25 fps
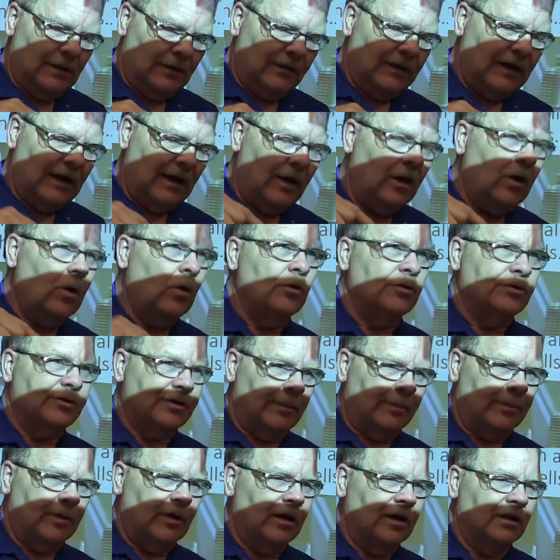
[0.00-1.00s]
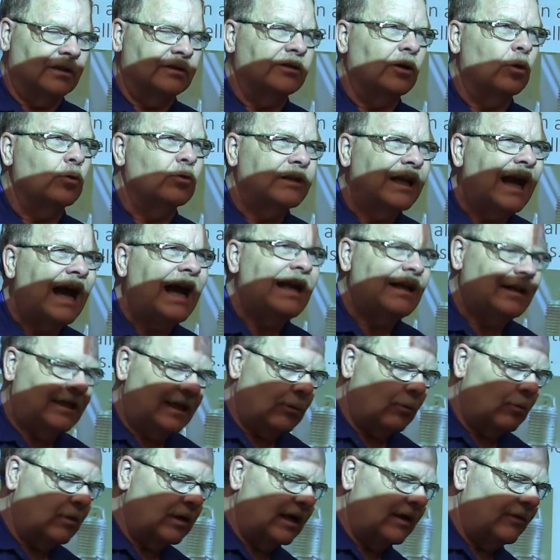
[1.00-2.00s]
that holds the plug so tight
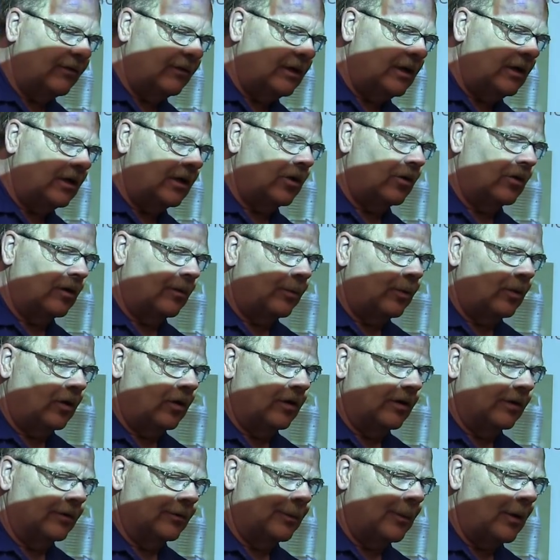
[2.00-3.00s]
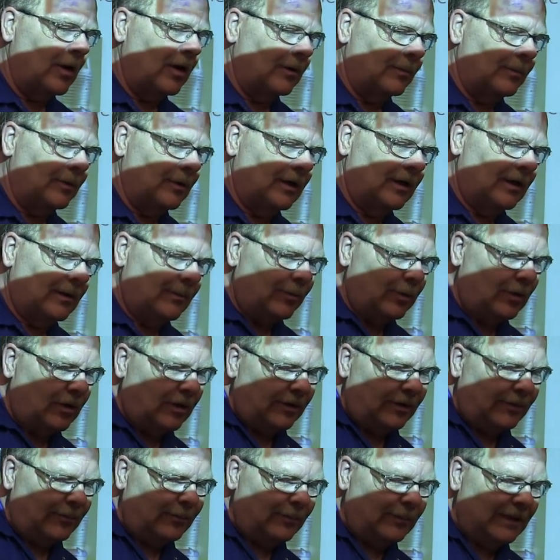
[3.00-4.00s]
that whenever you go to pull the spark plug,
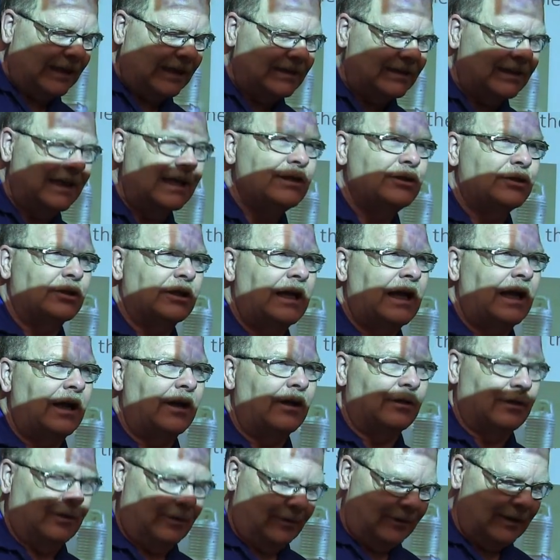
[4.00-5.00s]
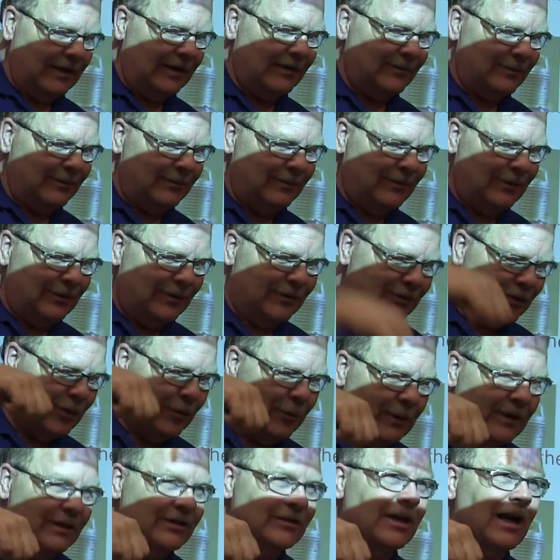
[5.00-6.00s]
pull the extension out of the
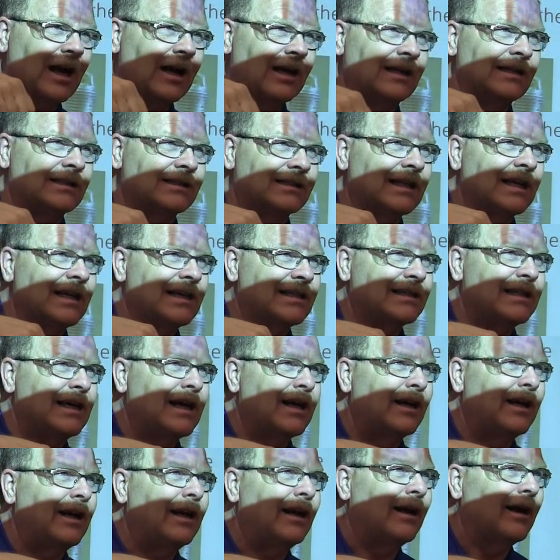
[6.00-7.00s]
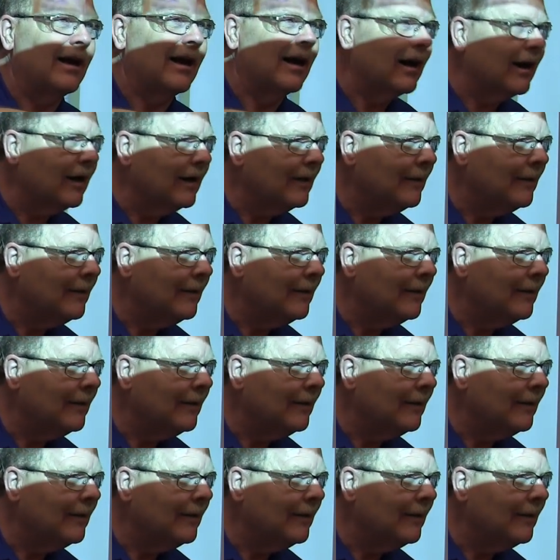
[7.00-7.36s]
stupid socket stays down in there.